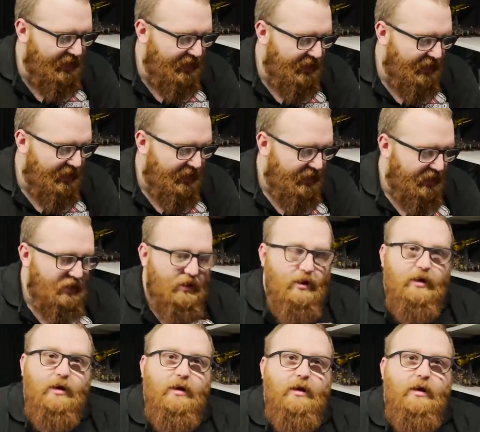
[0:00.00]
I think it might
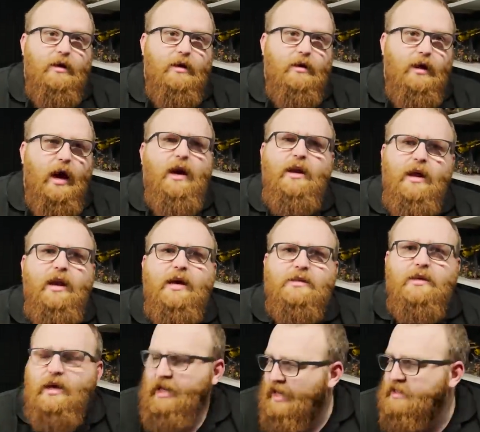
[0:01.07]
have that. Yeah, I'm not has,
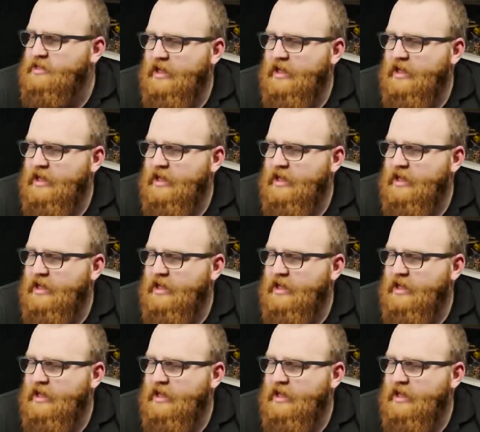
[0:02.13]
sure, has,